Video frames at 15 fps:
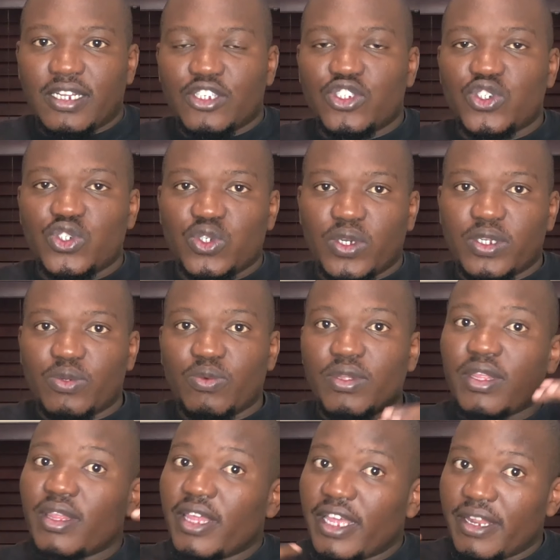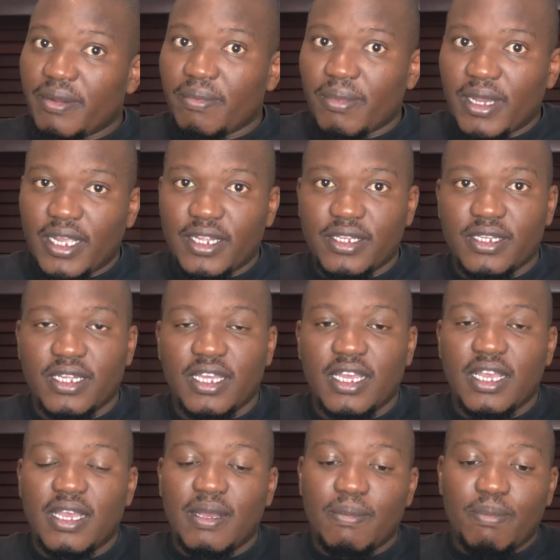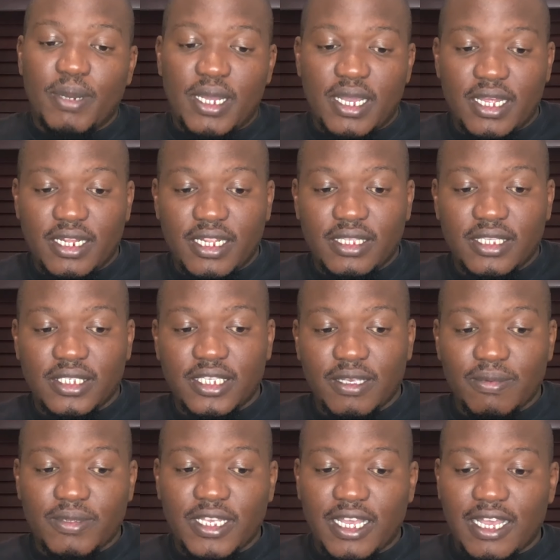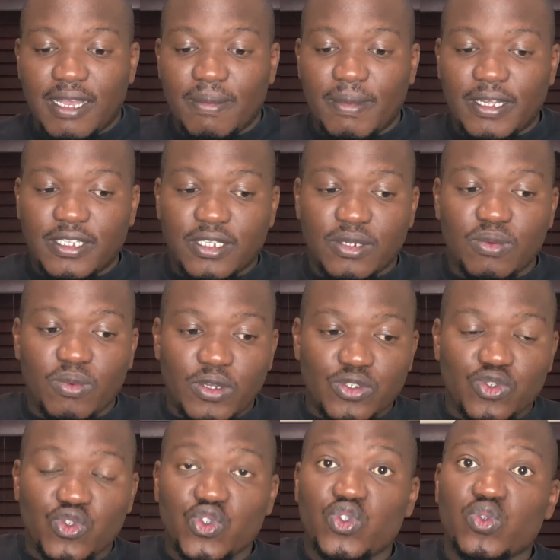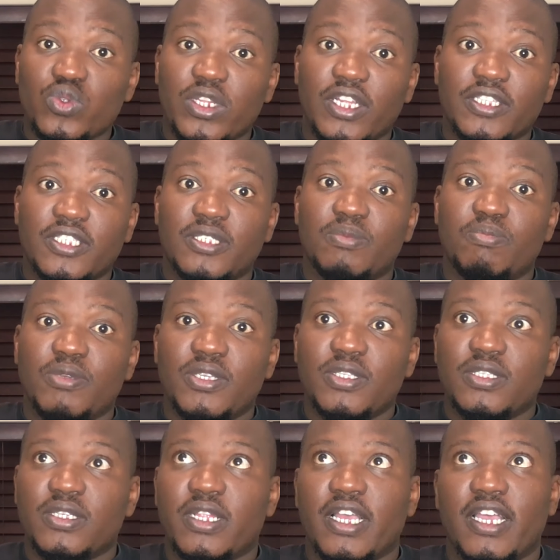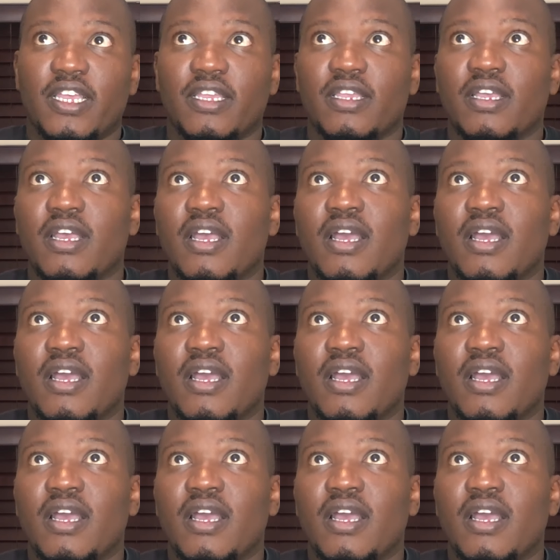of shot with that in mind. But at the same time, I didn't want to shoot at speeds like